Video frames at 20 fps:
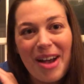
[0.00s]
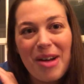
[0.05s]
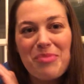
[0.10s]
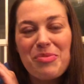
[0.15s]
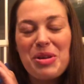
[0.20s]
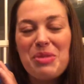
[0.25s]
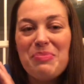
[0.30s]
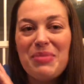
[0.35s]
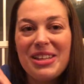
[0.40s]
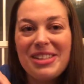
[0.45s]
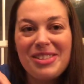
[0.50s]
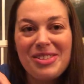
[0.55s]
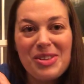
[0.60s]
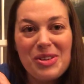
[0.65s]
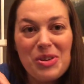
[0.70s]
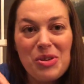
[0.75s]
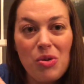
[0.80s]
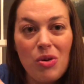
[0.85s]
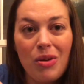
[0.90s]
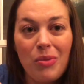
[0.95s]
We miss
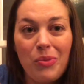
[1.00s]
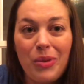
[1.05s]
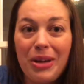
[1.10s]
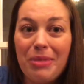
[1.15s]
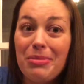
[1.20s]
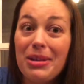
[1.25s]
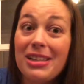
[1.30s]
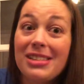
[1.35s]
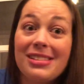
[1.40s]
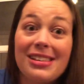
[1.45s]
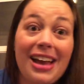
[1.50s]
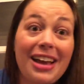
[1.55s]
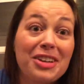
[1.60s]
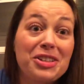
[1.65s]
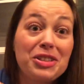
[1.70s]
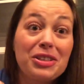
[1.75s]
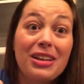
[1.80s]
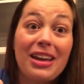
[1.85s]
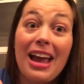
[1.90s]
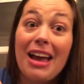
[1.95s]
you. We miss
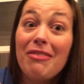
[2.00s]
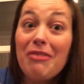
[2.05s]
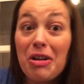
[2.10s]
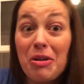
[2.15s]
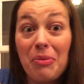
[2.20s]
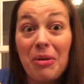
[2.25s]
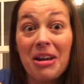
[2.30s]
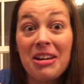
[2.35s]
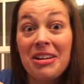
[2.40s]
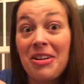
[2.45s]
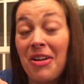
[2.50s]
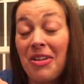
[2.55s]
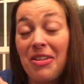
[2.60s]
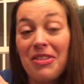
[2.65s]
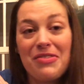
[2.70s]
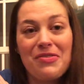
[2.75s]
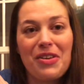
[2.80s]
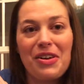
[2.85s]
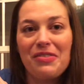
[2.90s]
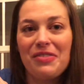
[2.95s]
actually everyone at all
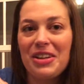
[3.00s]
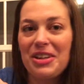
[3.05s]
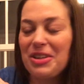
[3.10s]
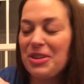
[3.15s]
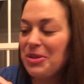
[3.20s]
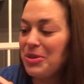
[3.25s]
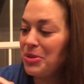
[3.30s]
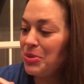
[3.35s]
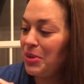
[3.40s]
of our venues.